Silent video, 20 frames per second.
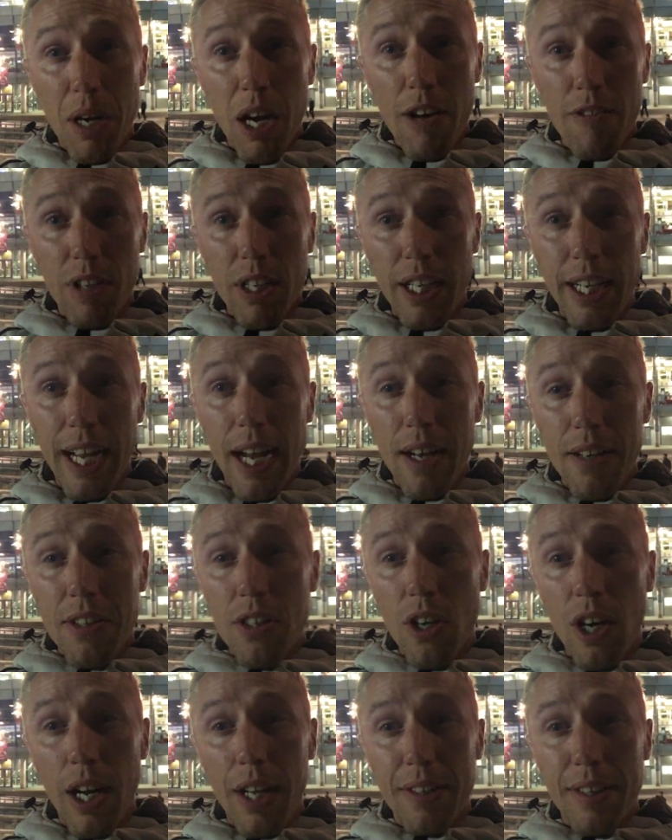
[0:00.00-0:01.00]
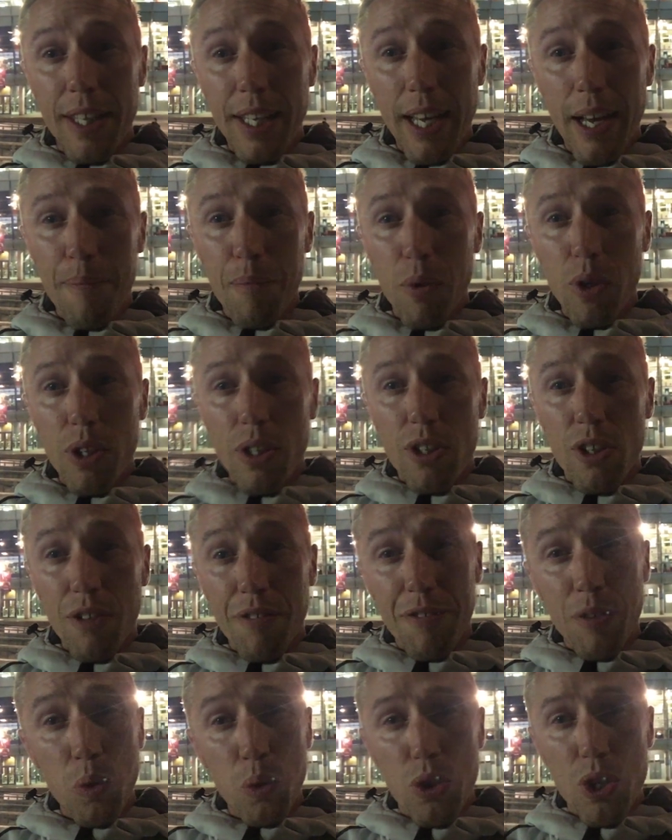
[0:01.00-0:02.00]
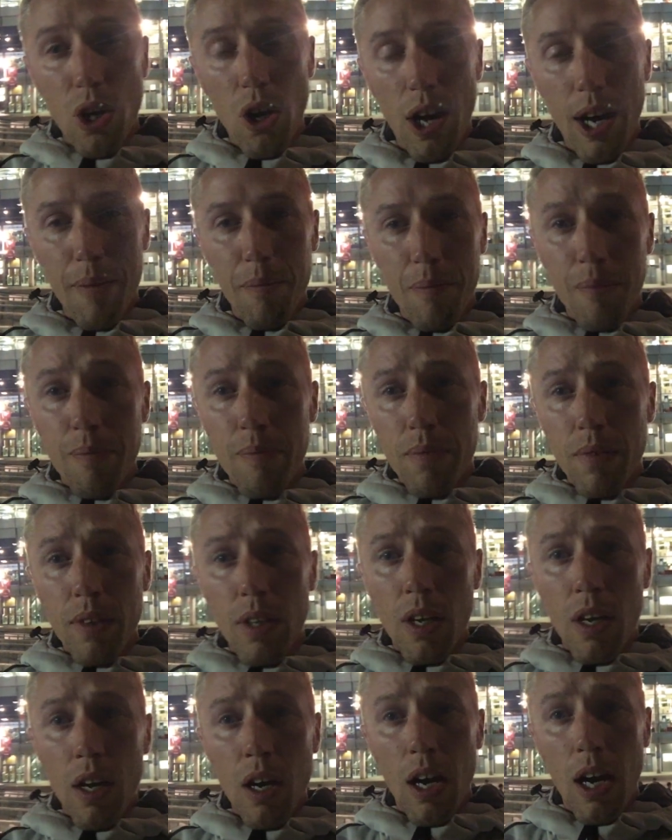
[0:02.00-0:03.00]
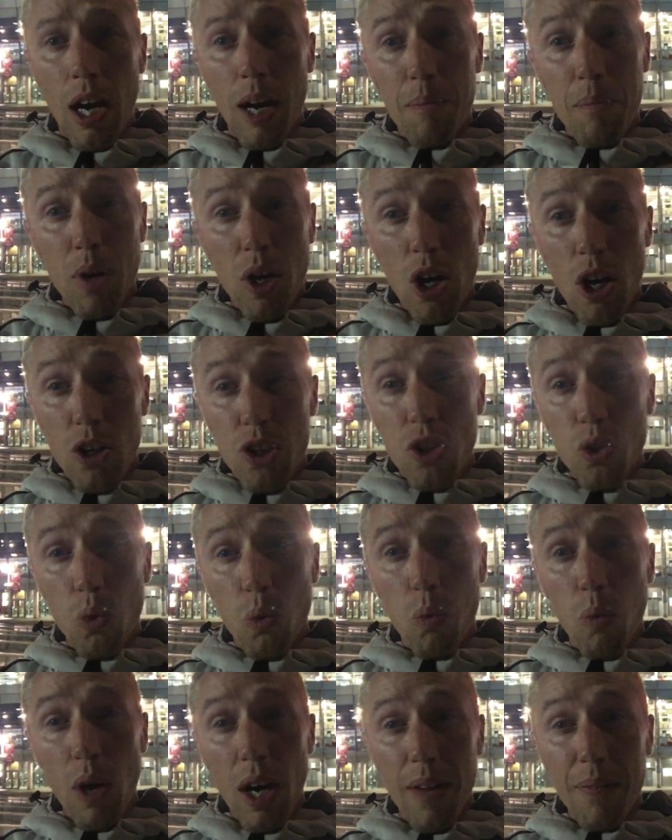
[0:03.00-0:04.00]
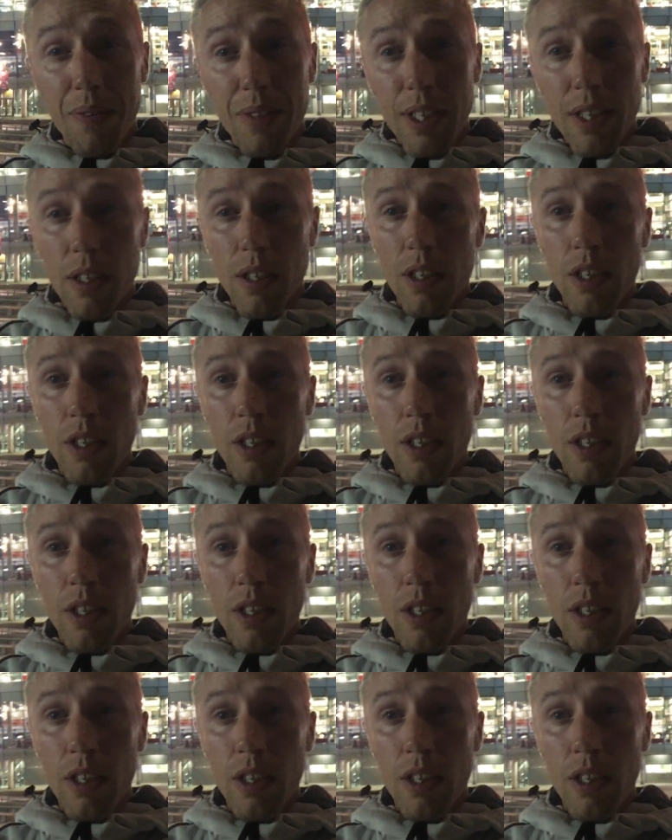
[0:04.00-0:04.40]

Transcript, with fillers: currently outside the Emirates at full time. Um, Arsenal won,